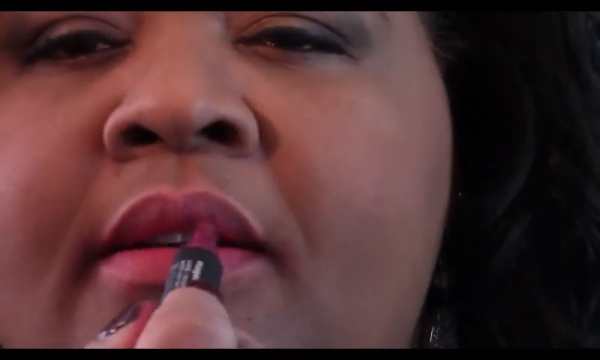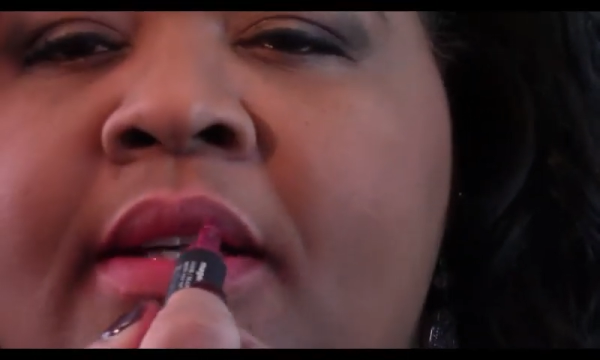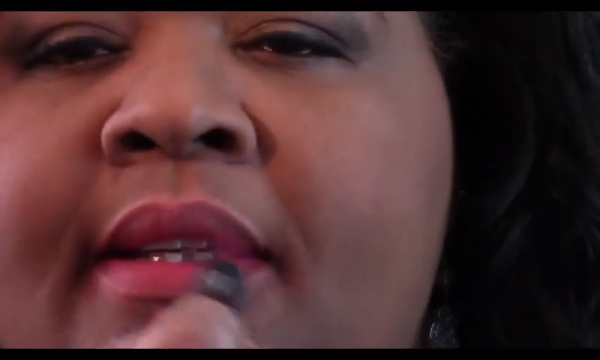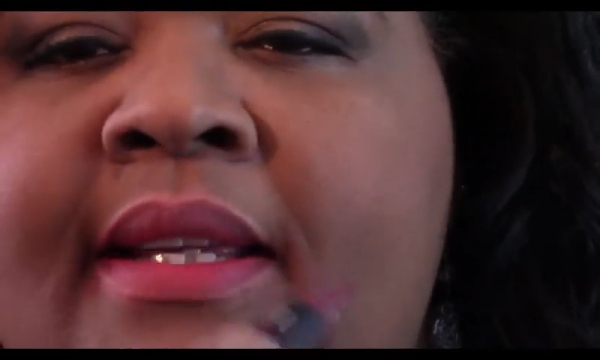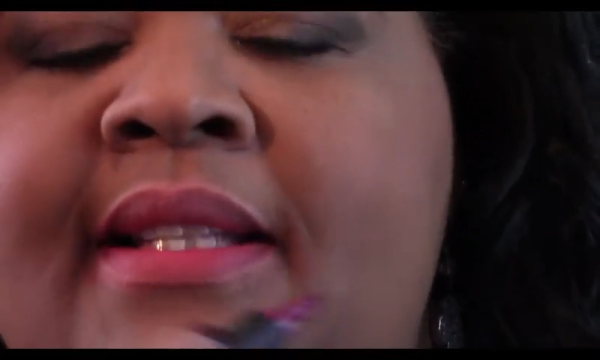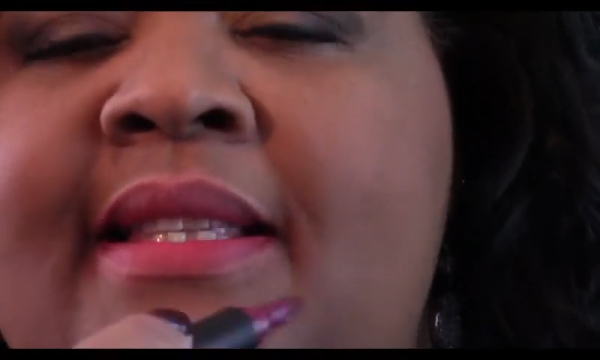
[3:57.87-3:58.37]

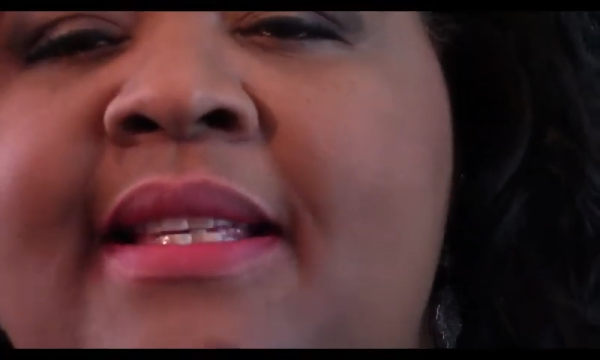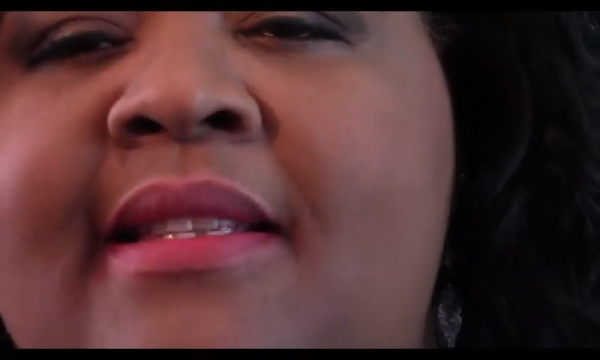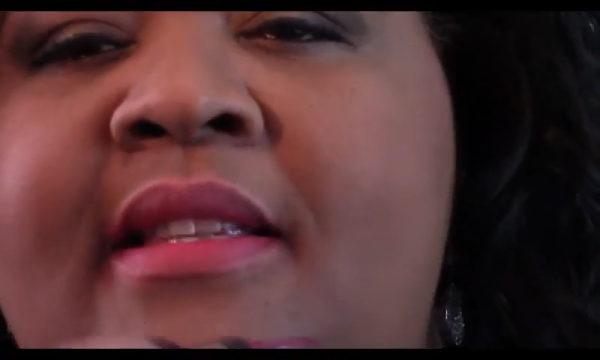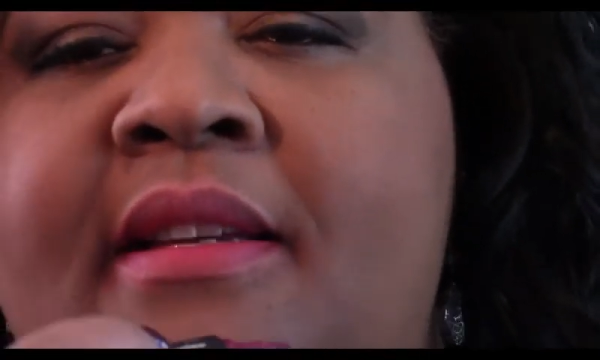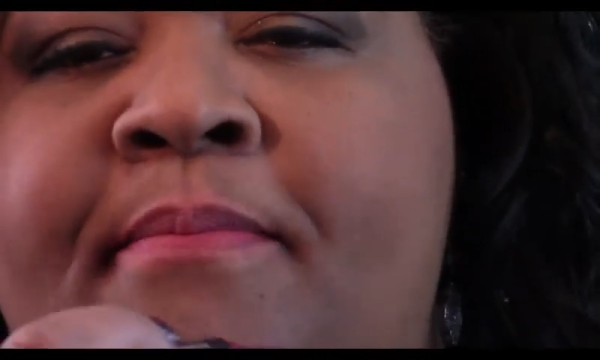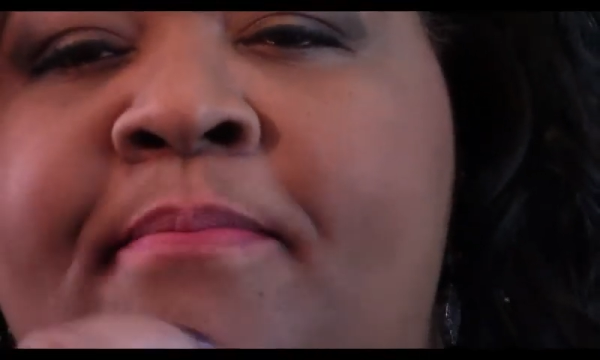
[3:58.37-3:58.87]
This
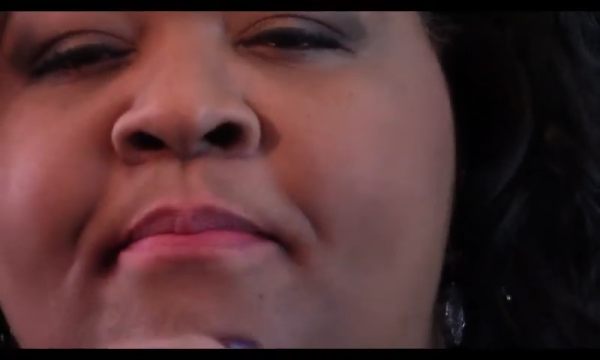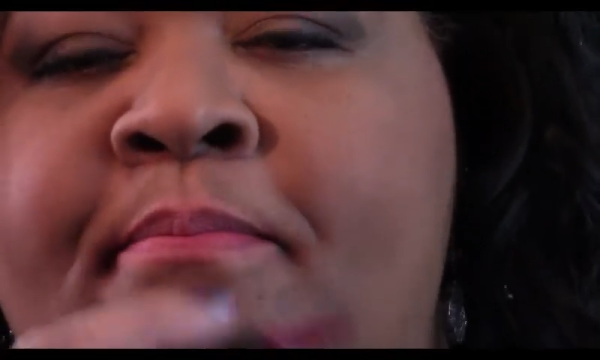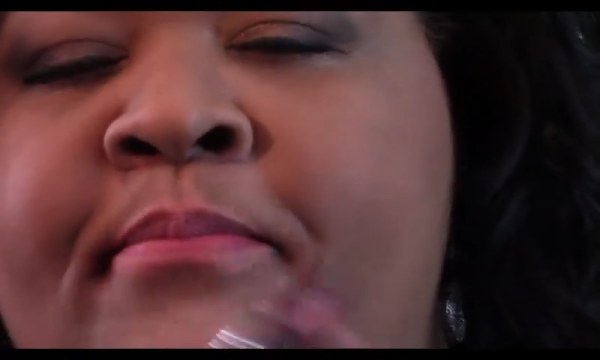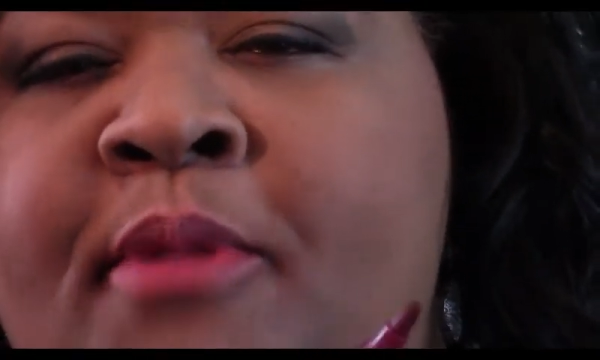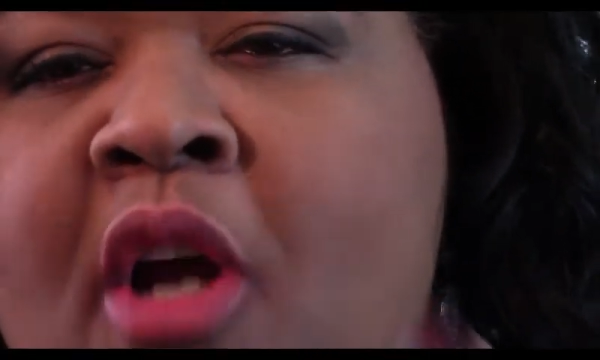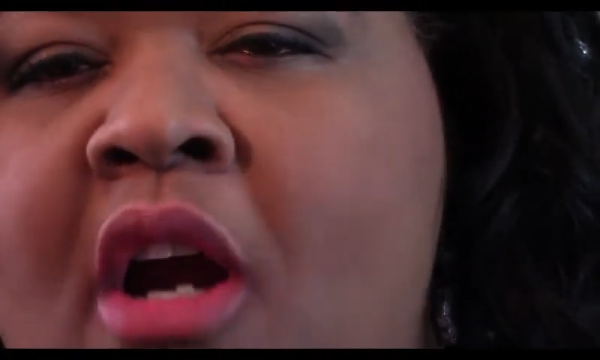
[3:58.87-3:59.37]
is the
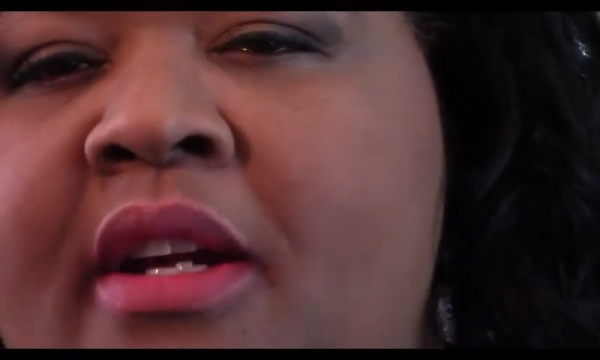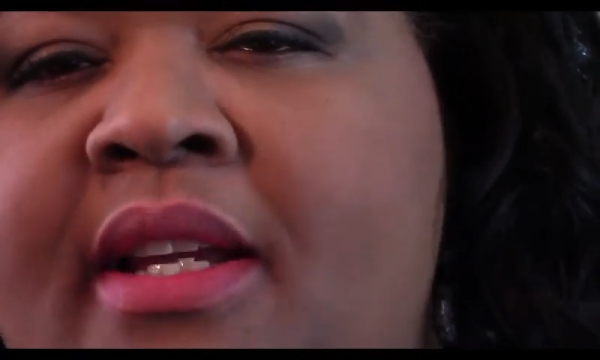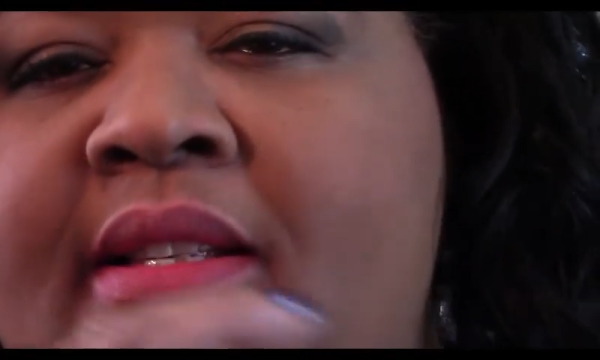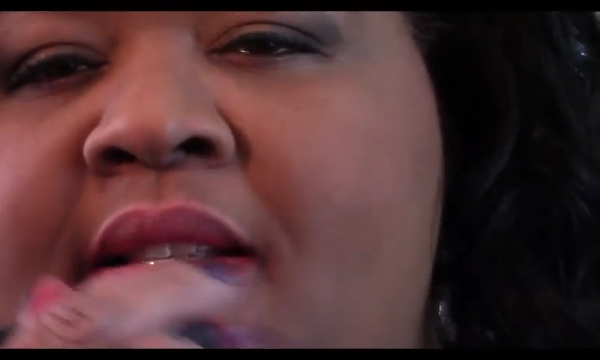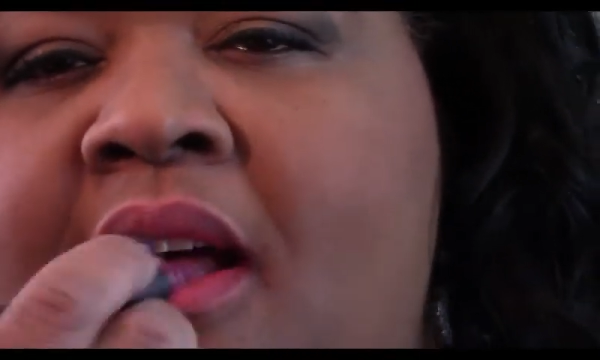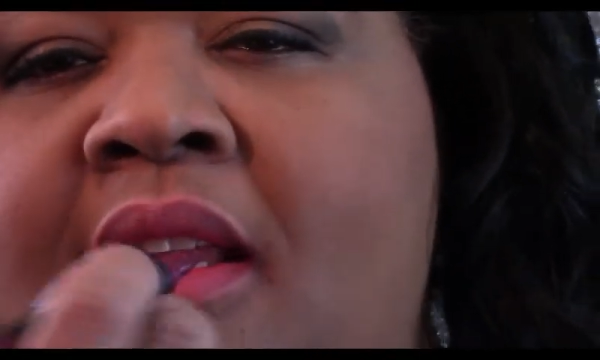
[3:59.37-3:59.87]

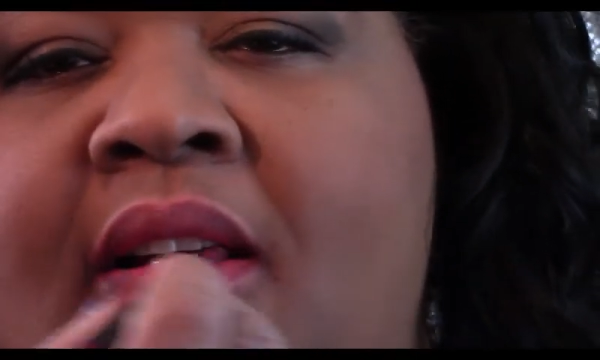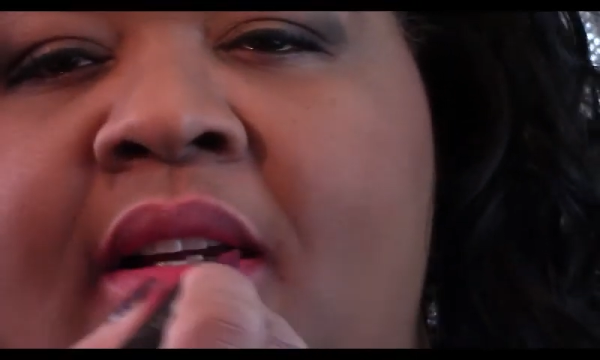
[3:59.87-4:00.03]
darkest color